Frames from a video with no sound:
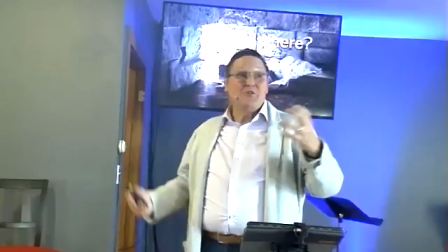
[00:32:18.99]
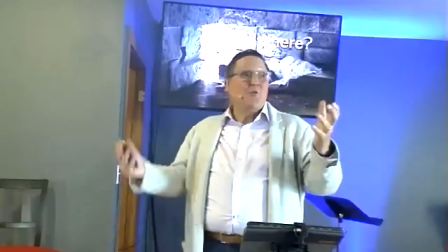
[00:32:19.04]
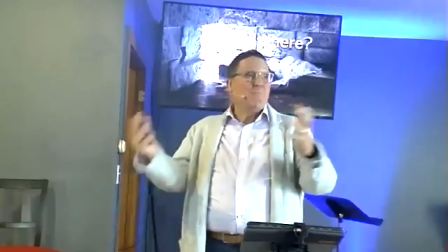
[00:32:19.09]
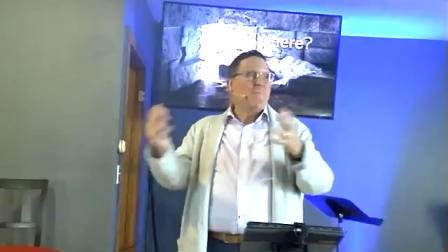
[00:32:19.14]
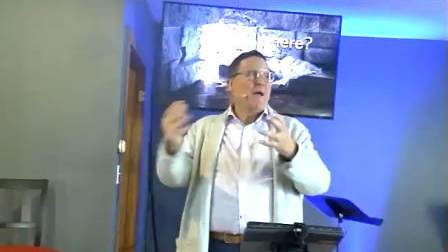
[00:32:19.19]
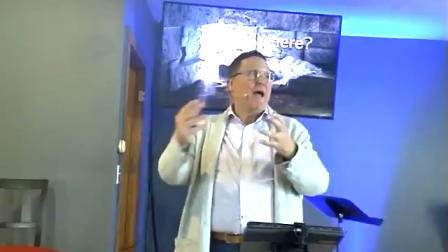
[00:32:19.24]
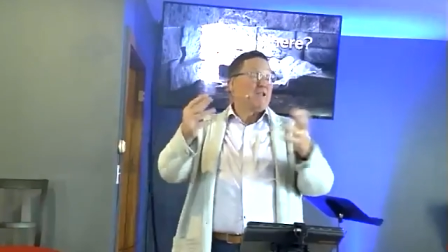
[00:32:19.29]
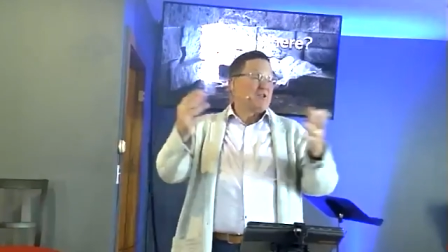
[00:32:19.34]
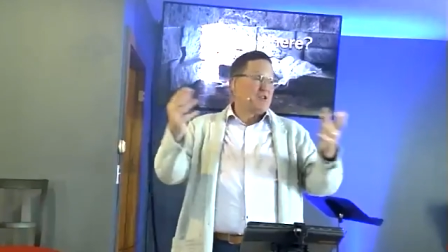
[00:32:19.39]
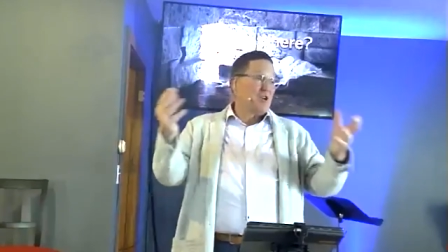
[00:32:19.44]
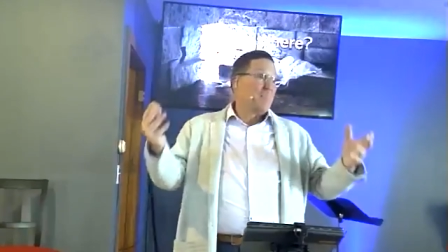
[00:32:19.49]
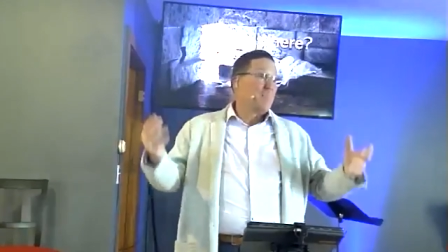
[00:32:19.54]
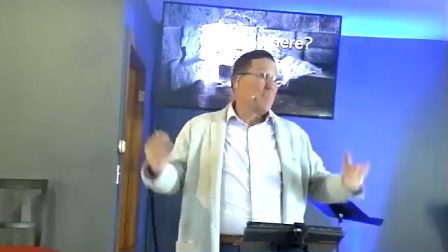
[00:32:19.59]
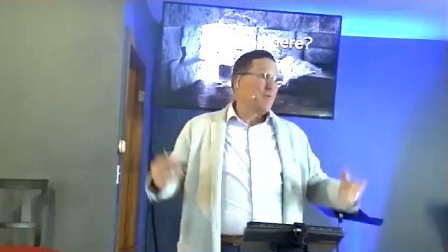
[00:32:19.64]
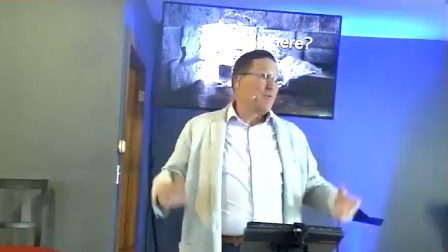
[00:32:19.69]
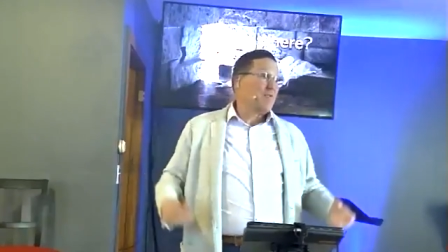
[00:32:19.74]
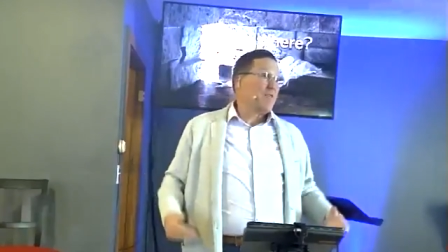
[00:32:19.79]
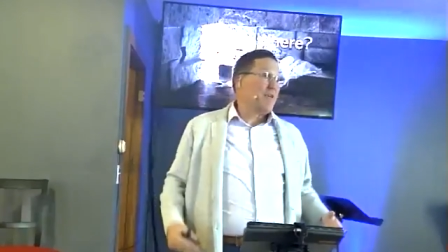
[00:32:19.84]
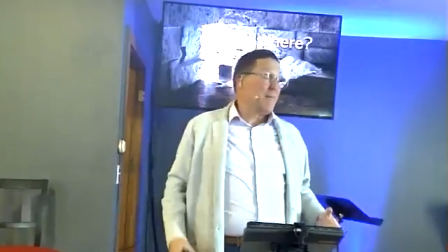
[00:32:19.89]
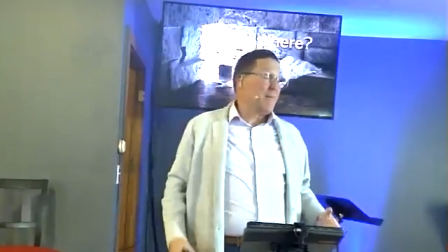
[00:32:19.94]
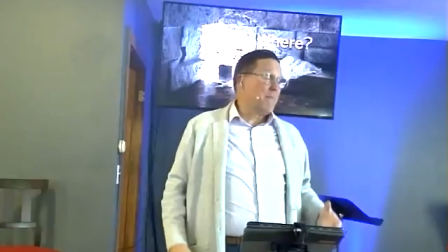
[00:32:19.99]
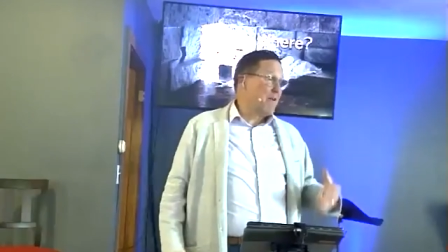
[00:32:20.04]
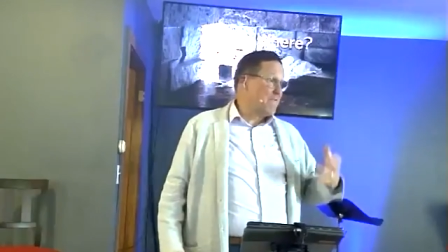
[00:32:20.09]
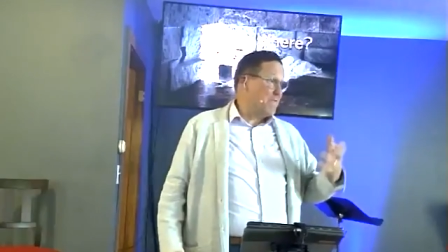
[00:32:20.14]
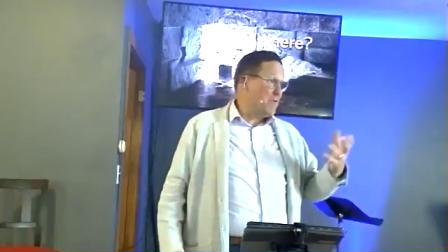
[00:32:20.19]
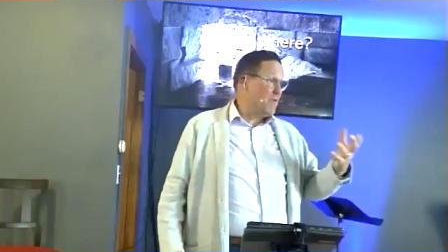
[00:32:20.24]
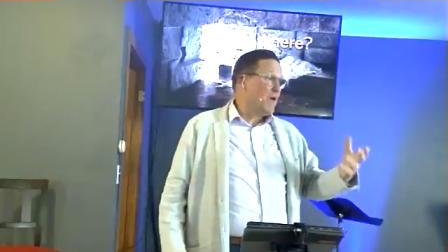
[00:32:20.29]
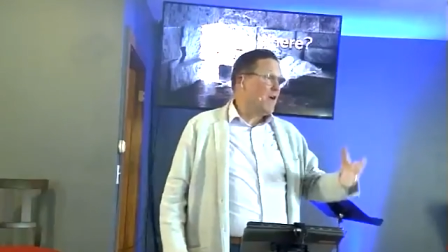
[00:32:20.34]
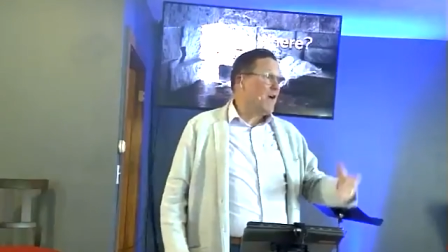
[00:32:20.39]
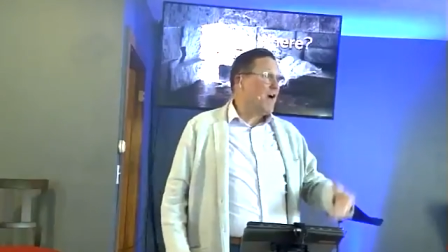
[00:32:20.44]
don't match up with Him, and I
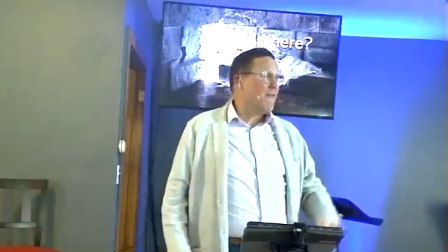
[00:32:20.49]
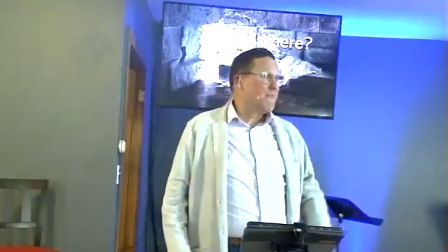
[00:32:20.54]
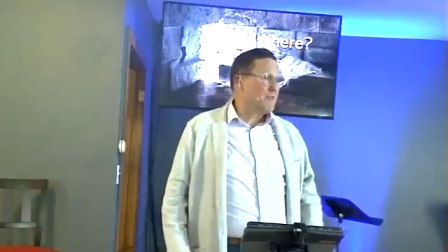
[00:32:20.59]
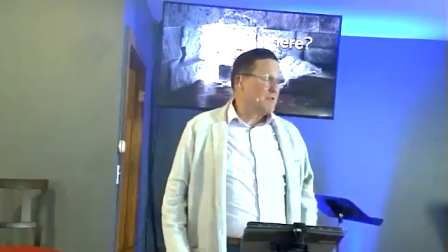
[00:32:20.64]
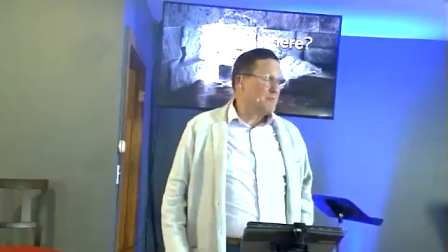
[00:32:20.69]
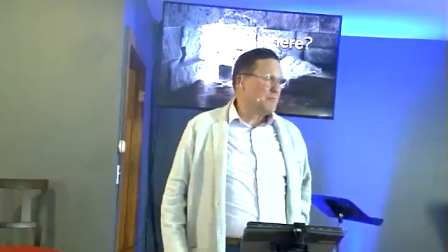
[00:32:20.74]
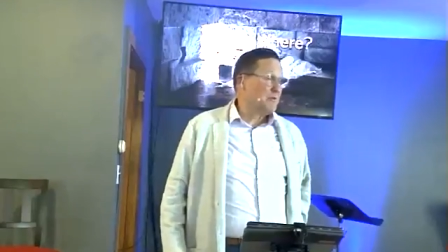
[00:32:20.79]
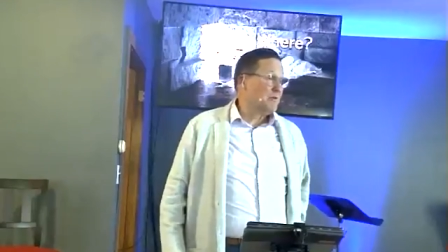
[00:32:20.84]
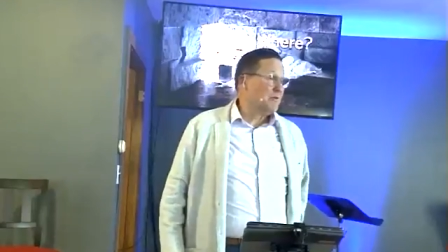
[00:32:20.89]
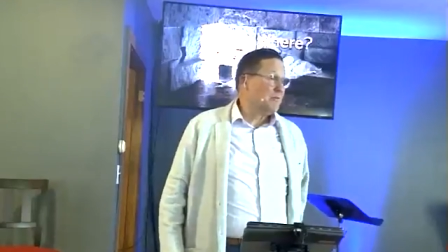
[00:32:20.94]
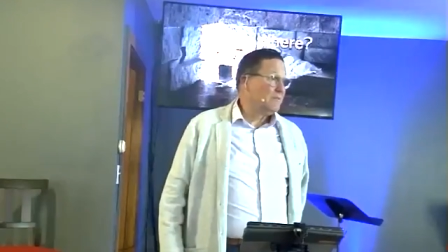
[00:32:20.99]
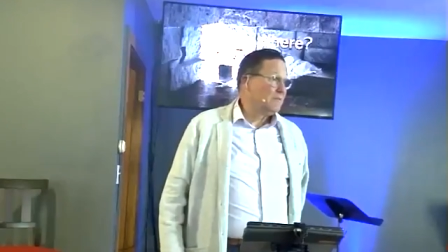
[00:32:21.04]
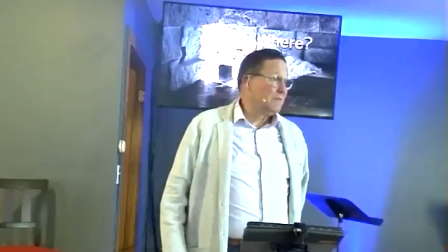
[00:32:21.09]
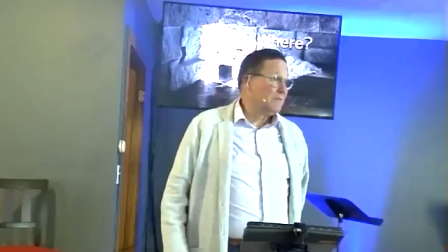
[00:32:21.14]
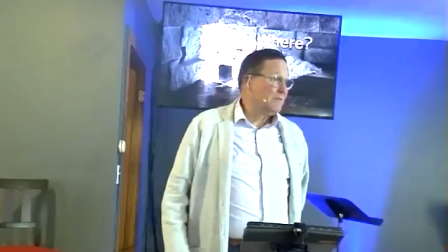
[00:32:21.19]
feel uncomfortable.